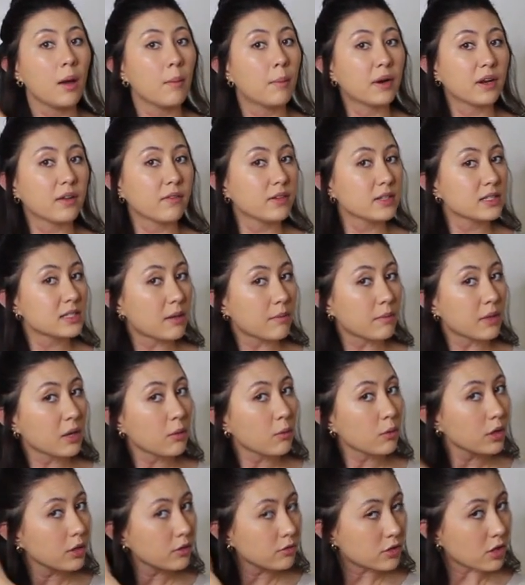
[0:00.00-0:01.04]
But if it's something
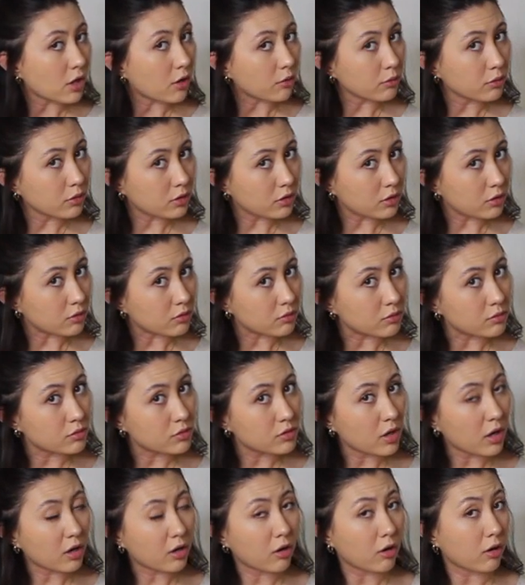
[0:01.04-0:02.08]
where you don't
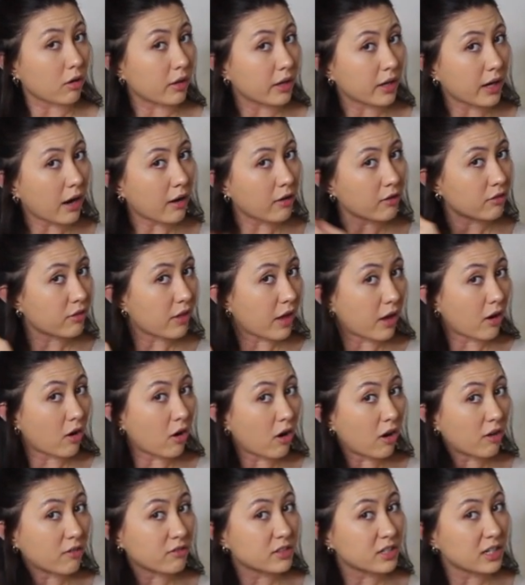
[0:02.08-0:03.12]
use a curling iron that
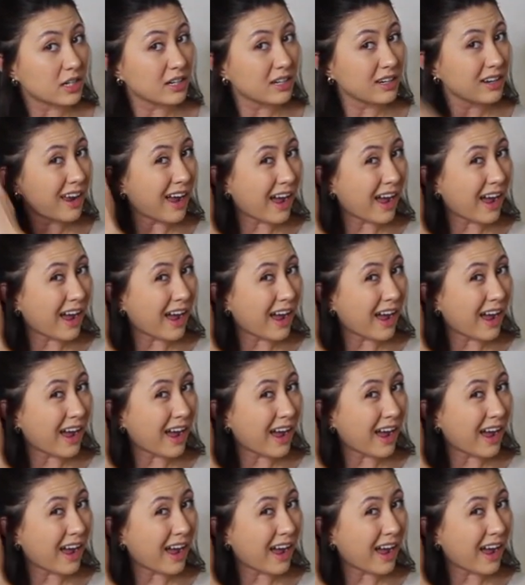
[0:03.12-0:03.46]
often,